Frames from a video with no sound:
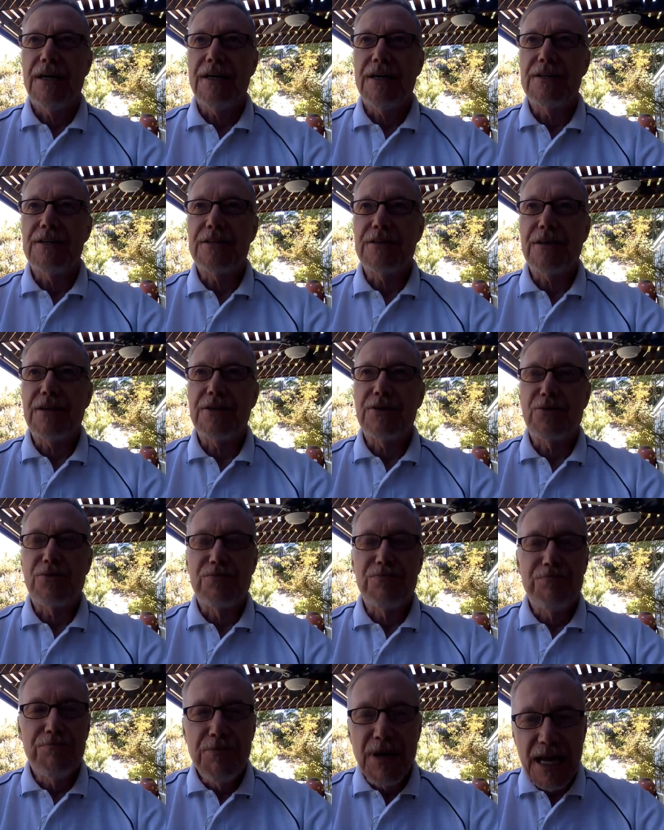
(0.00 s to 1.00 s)
is, is
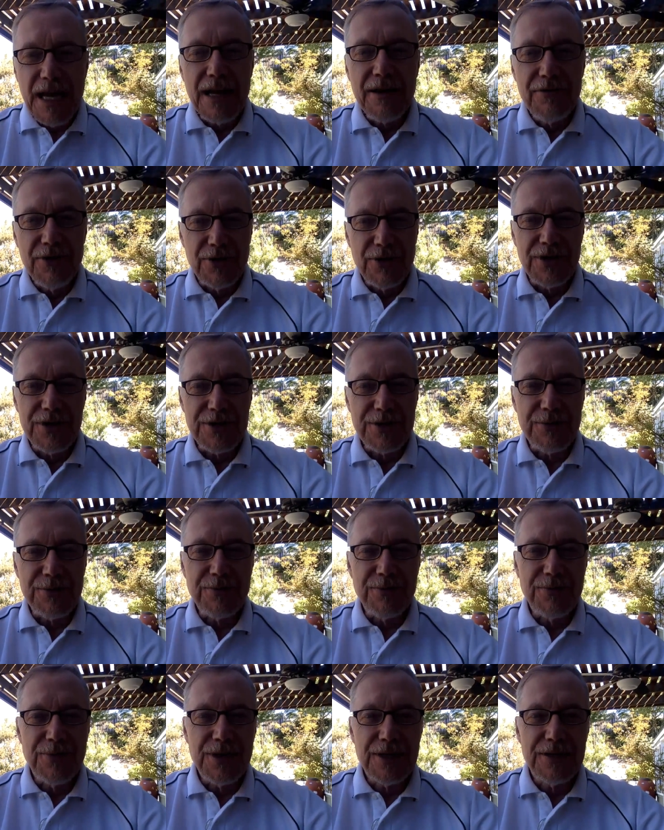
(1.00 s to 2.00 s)

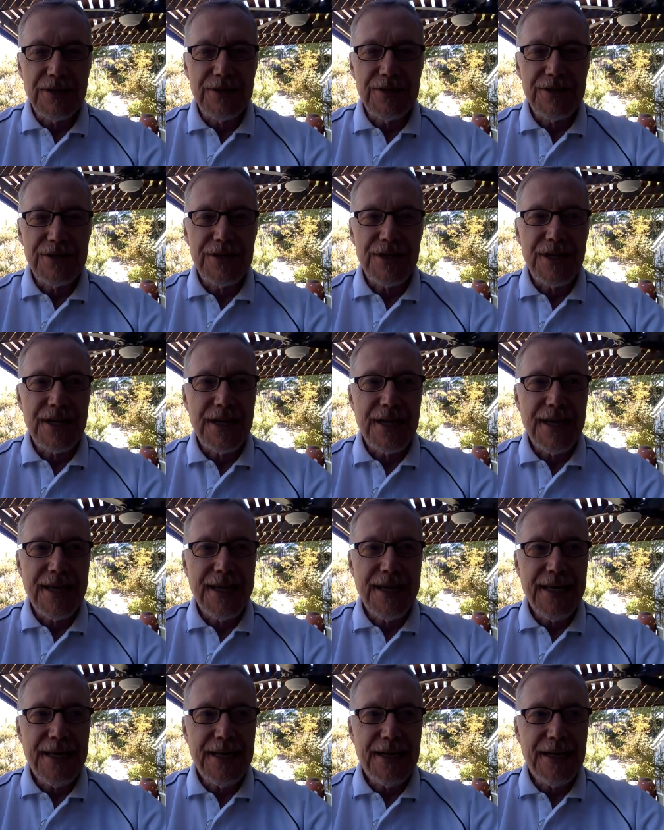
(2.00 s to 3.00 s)
behaviorism because
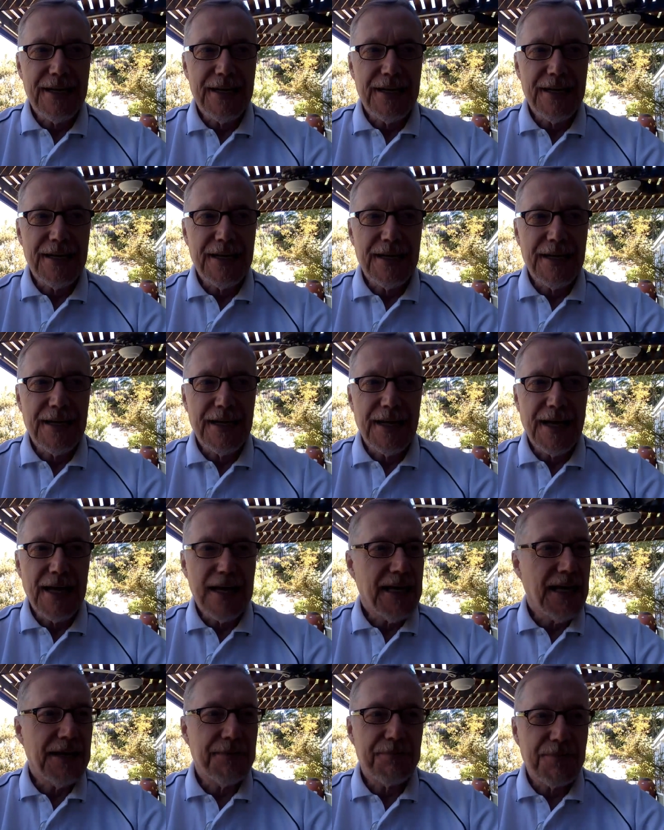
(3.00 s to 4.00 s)
it
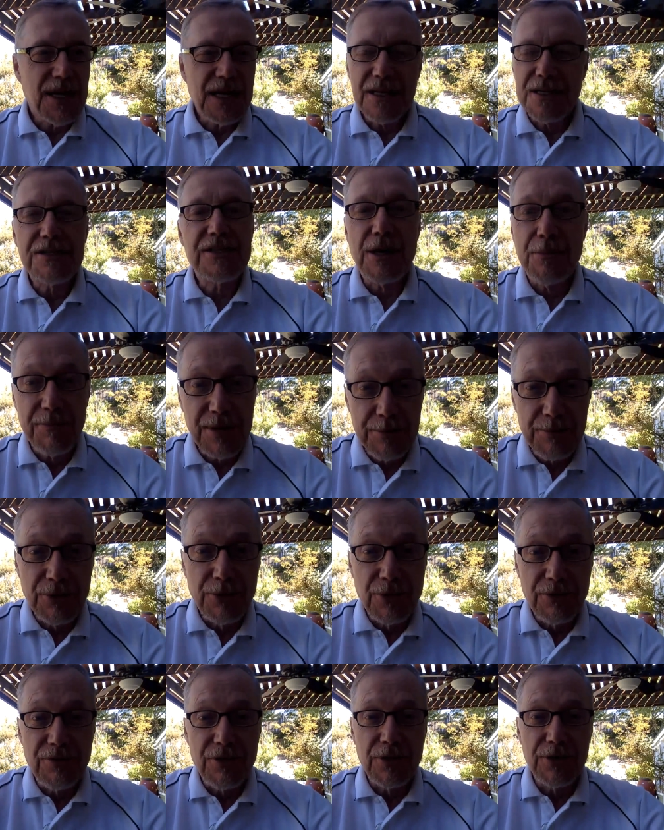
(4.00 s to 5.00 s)
and some
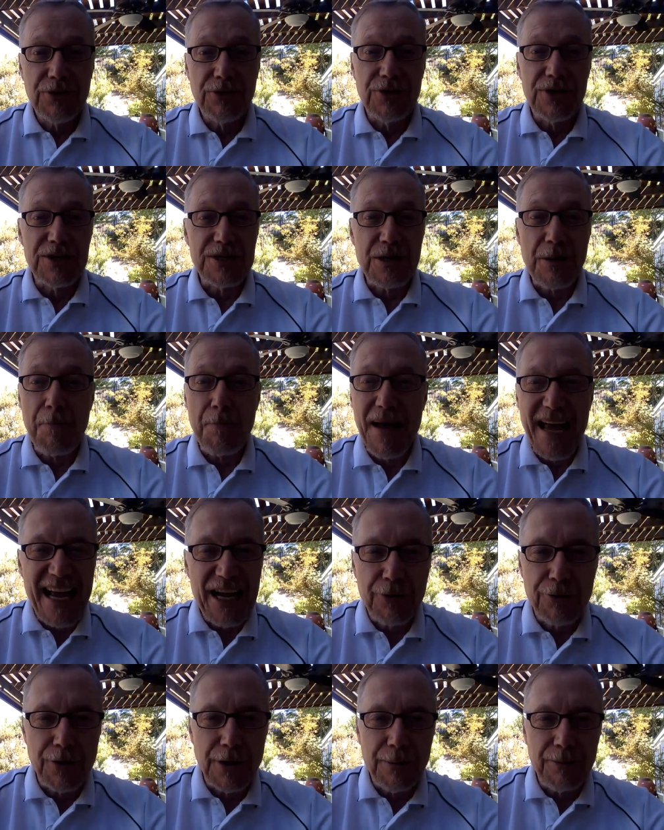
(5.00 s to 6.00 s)
people refer to it as a
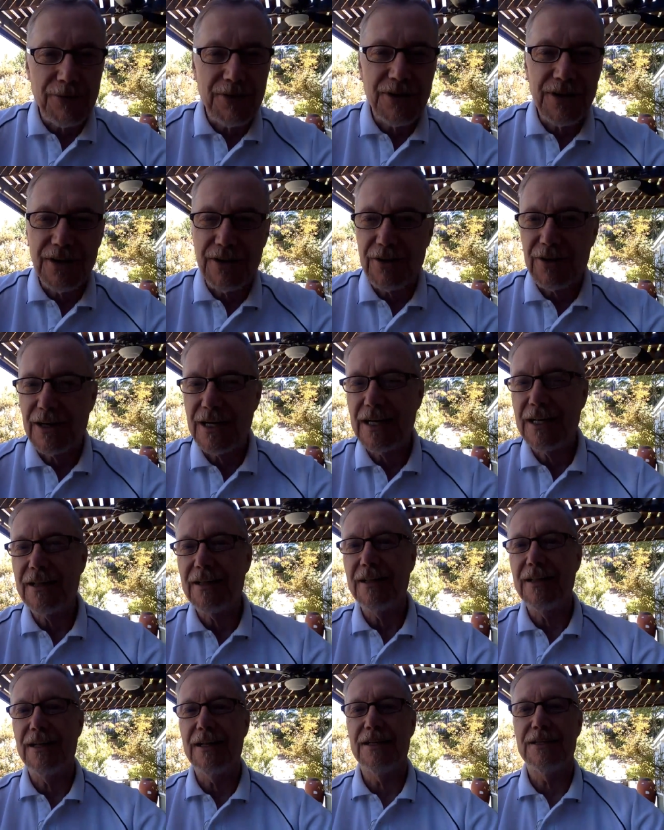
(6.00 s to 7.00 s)
bankrupt
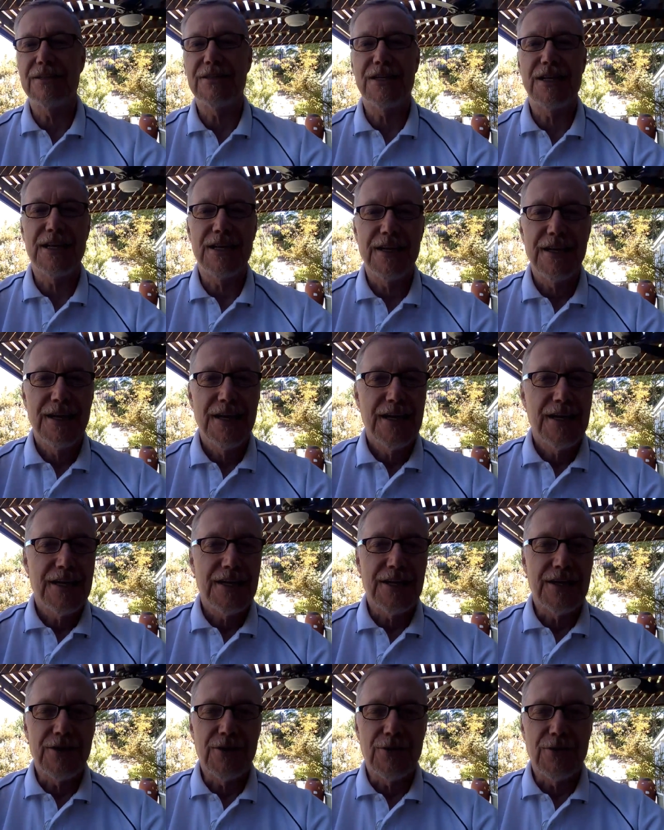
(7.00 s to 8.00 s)
theory that it's eh,
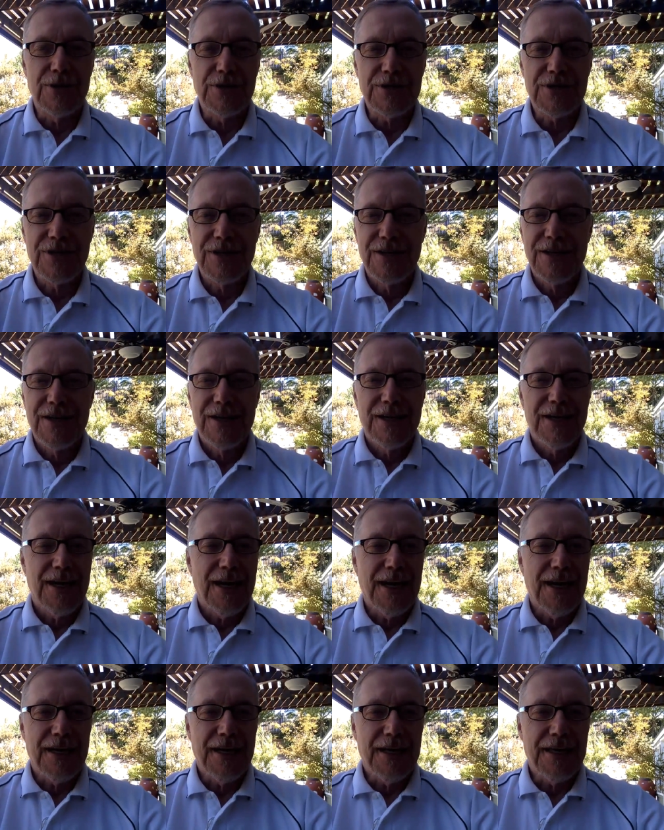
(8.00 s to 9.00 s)
you know it's
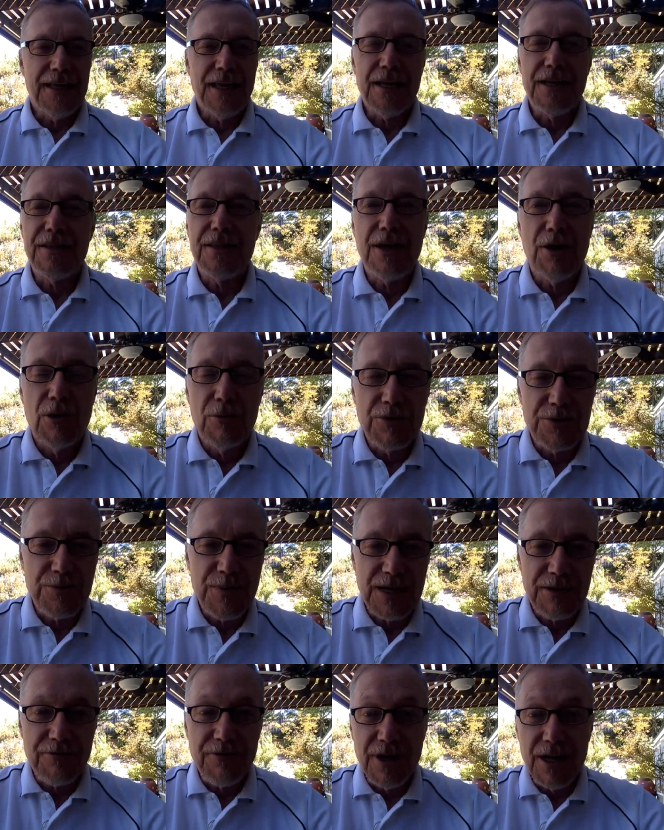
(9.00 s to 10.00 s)
eh, they they
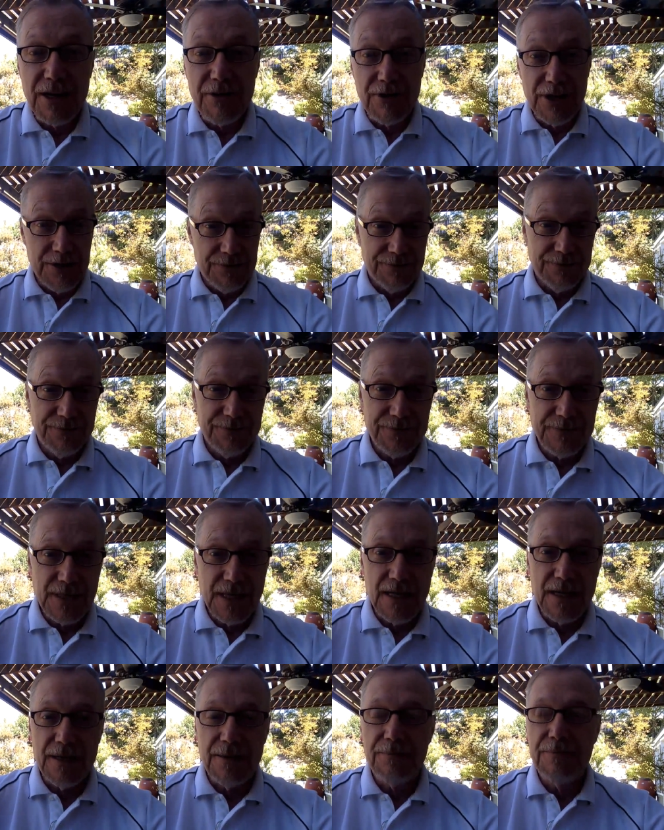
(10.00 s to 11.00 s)
almost make fun of it
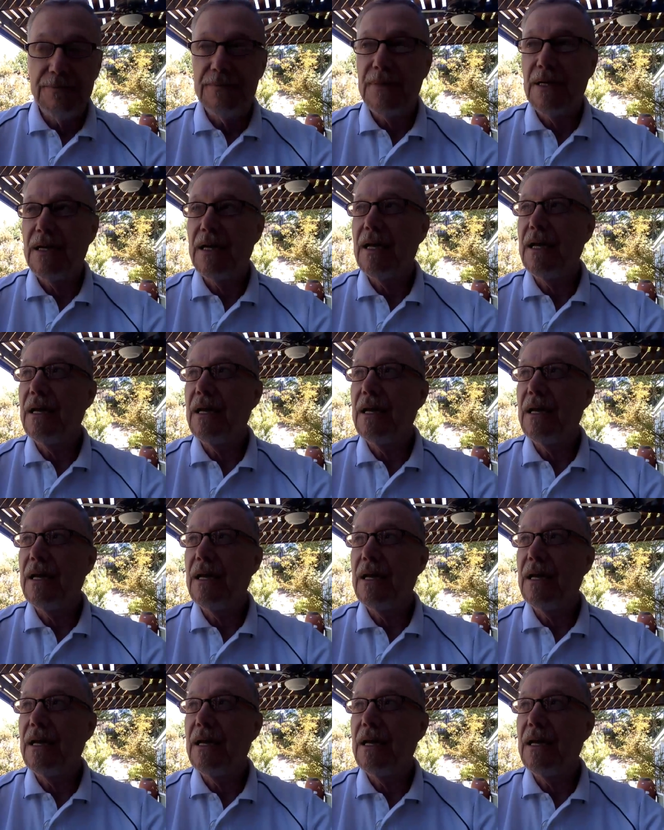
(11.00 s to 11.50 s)
um,